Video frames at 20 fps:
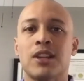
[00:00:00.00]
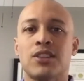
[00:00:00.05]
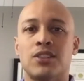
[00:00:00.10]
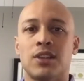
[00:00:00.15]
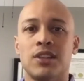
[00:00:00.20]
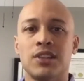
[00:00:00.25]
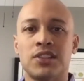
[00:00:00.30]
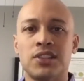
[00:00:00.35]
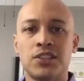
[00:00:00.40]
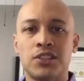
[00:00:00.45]
So
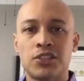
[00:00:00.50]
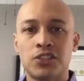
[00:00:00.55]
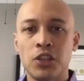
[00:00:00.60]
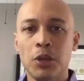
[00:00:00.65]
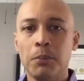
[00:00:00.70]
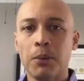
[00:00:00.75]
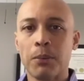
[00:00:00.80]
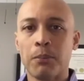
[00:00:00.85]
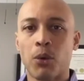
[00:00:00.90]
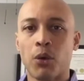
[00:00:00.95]
this is
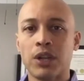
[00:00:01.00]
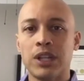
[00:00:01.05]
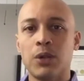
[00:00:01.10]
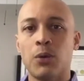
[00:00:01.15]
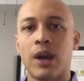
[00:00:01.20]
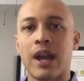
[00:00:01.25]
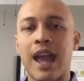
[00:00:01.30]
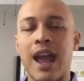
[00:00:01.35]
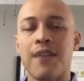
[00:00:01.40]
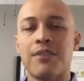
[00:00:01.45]
super important. You
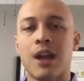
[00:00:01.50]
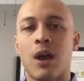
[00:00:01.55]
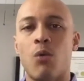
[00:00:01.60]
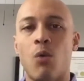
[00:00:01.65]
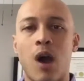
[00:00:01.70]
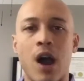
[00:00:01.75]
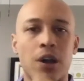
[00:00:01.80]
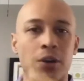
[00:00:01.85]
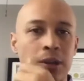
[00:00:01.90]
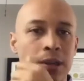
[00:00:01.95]
want to have that
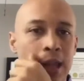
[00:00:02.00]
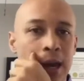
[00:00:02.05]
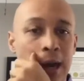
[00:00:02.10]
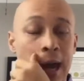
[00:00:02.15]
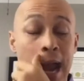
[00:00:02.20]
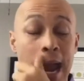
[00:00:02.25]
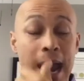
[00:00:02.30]
water in there.